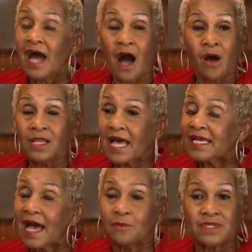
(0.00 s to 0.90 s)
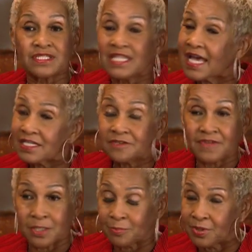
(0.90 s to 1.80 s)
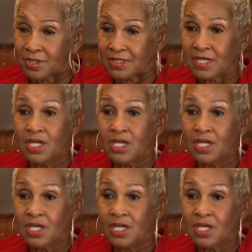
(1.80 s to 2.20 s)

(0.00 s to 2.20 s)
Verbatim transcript: all I got was negative input,